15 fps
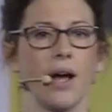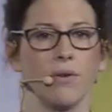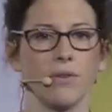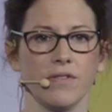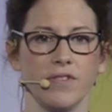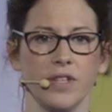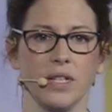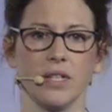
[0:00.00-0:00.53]
out
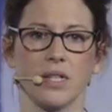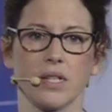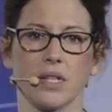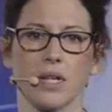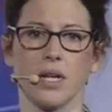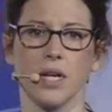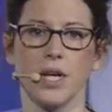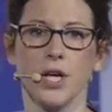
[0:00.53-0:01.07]
of this.
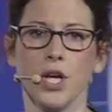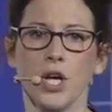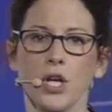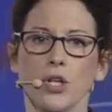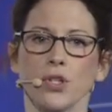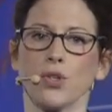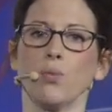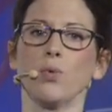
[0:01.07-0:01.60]

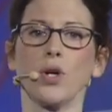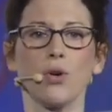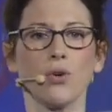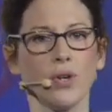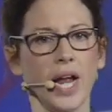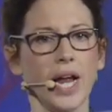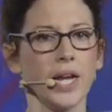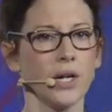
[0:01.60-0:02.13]
So we're
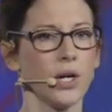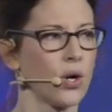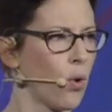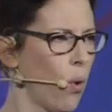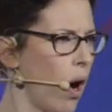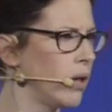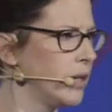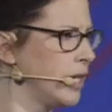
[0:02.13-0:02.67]
creating a
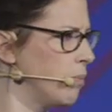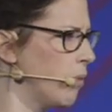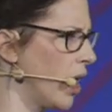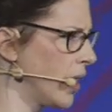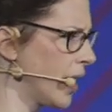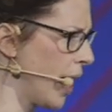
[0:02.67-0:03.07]
quality mark.